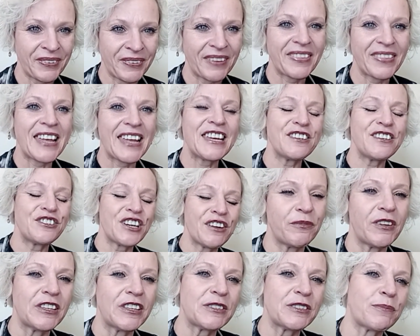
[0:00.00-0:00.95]
Thank you, Jeff.
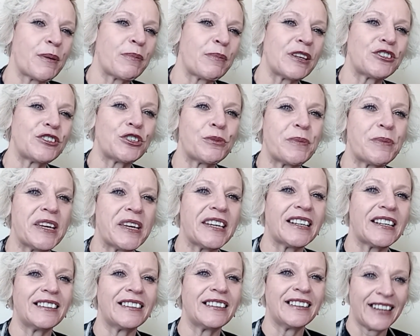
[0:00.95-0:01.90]
It's my pleasure to be
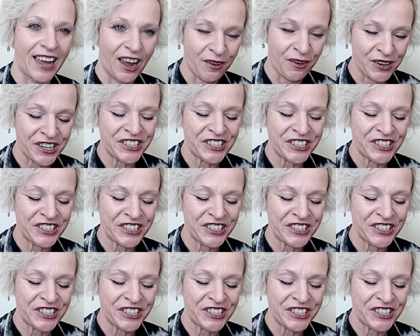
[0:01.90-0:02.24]
here. How are